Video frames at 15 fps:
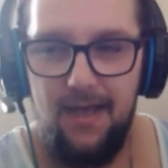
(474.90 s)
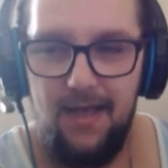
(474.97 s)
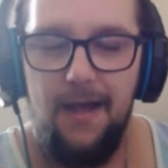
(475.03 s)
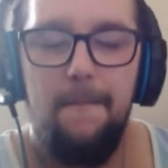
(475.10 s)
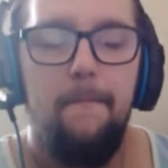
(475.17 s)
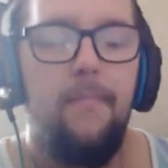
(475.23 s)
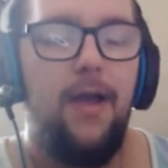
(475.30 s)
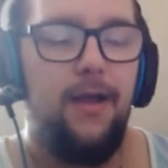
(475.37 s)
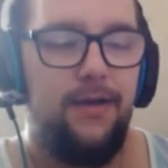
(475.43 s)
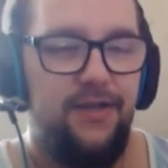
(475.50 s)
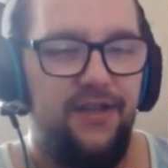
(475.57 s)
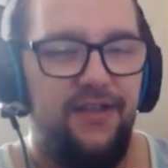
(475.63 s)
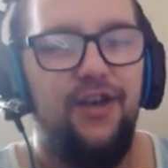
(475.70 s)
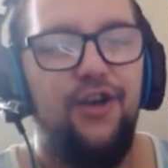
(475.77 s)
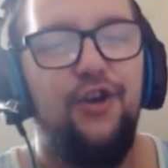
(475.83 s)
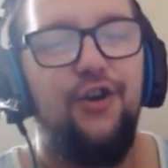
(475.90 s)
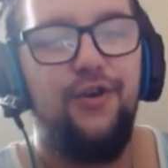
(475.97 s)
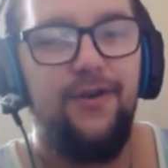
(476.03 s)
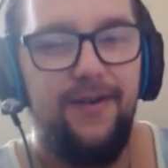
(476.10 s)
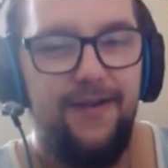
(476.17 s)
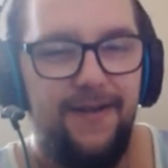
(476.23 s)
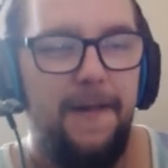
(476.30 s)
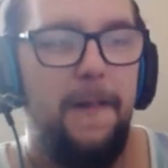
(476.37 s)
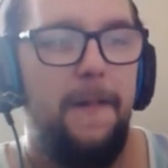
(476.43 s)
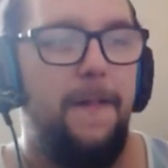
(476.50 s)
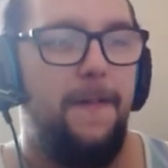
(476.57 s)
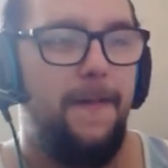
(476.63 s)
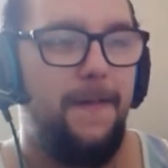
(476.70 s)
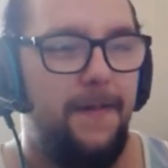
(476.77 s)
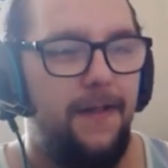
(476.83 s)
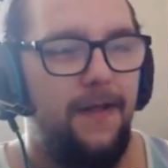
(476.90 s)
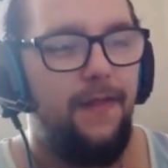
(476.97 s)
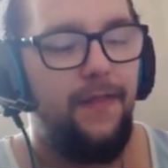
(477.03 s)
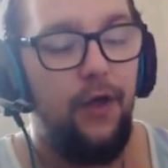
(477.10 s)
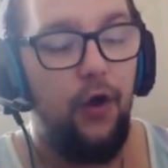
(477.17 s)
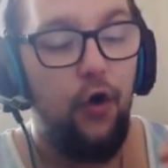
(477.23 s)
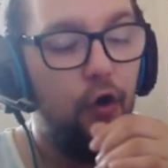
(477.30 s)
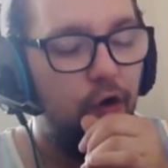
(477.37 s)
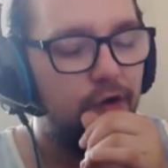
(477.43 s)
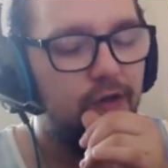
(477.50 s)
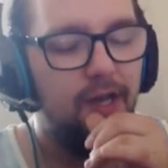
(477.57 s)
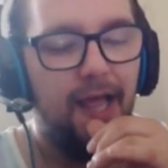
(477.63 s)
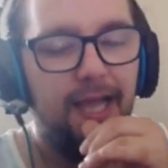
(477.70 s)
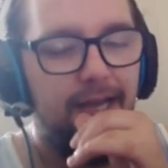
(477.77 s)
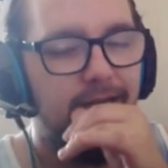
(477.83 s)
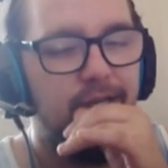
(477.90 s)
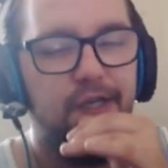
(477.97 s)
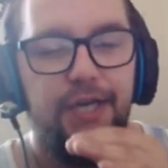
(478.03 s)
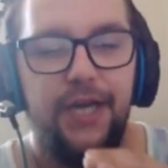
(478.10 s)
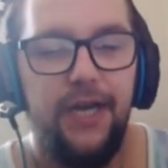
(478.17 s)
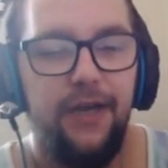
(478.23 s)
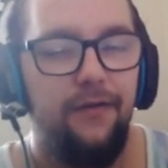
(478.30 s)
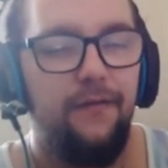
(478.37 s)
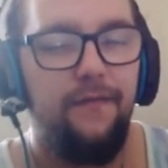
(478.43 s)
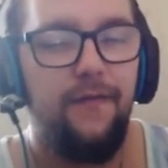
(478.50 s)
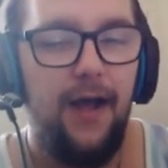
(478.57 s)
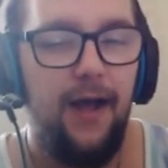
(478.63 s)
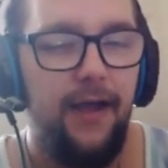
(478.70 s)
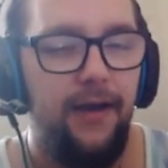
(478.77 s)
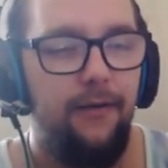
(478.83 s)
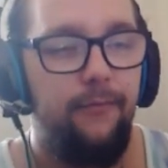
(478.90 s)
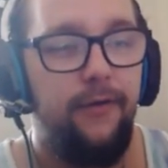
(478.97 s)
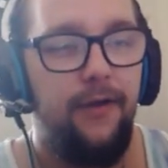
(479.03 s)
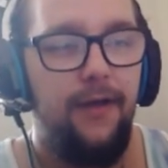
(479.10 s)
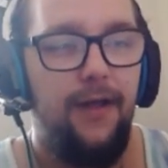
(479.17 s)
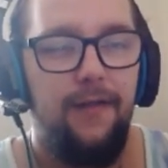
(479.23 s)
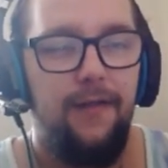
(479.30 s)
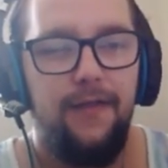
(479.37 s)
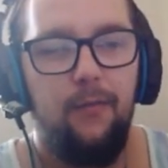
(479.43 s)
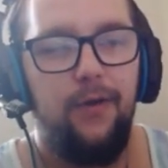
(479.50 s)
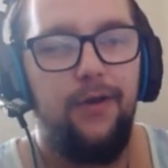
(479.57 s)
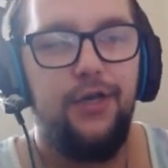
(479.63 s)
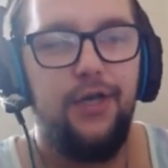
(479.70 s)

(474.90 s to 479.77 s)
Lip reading: And back to the hook. The hook's like chill vibed. Then when